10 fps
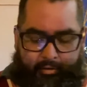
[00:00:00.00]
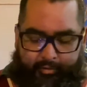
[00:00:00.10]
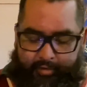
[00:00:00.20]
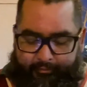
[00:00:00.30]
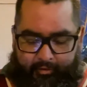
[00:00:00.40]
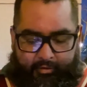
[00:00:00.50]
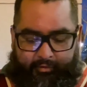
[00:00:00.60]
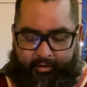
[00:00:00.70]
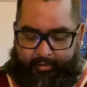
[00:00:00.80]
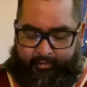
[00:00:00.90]
I just have to, just
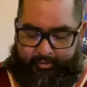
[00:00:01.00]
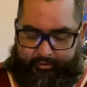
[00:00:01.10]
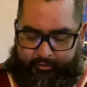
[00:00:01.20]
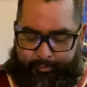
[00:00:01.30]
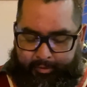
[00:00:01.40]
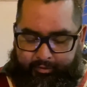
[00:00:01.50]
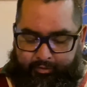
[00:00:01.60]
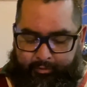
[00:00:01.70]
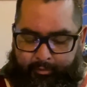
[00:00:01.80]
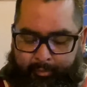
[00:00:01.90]
gonna have to let the spirit,
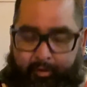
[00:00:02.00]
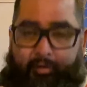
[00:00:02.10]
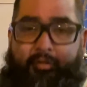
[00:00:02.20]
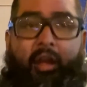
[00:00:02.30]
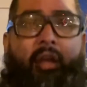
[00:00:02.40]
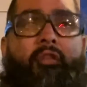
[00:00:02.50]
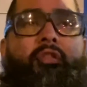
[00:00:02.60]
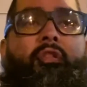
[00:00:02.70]
spirit change.